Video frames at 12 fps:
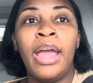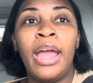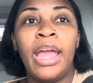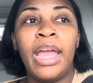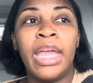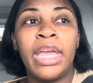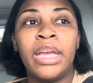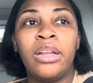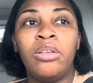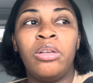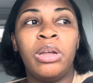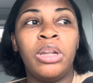
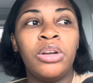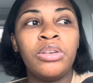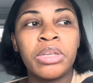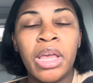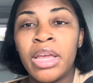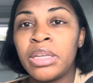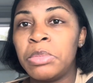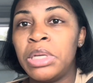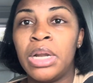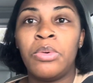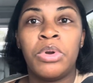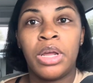And the nurse asked me,
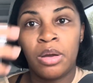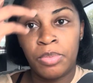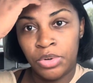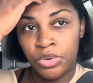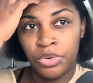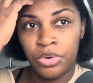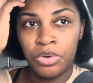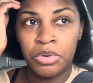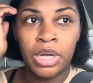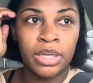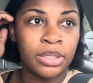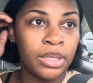did I want an
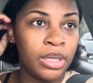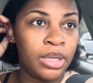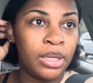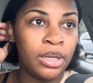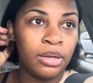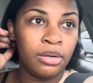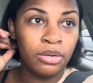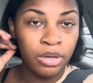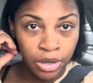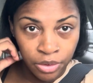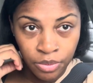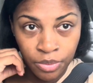epidural? I said,
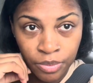no.